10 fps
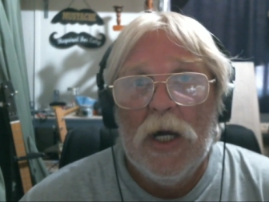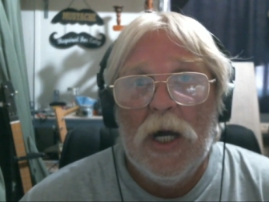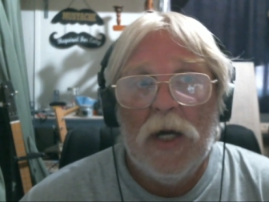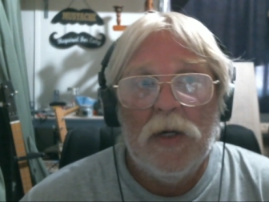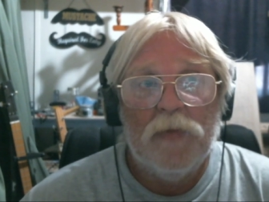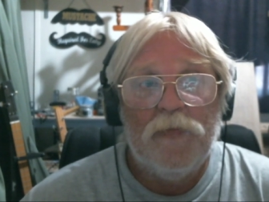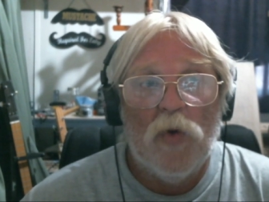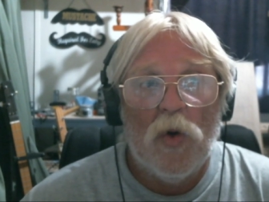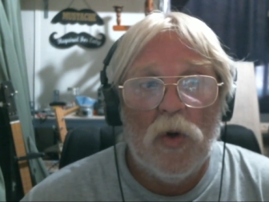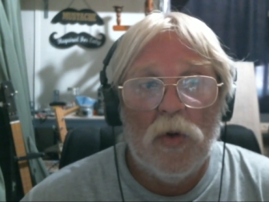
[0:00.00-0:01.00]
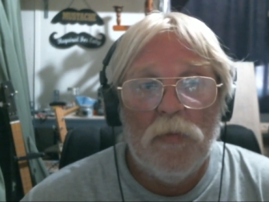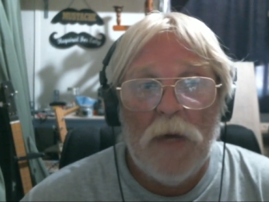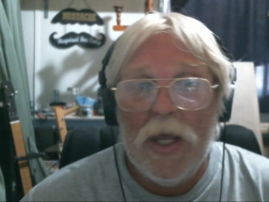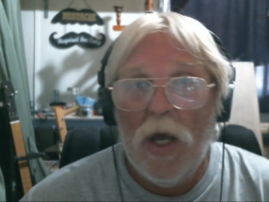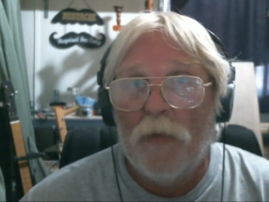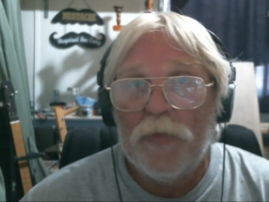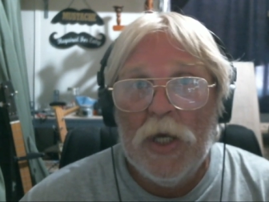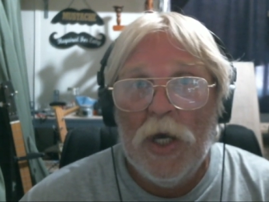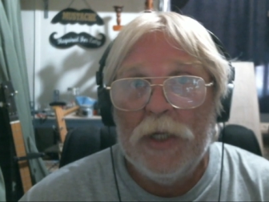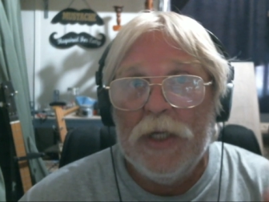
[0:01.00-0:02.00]
Uh, for my
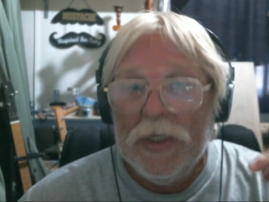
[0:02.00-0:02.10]
upcut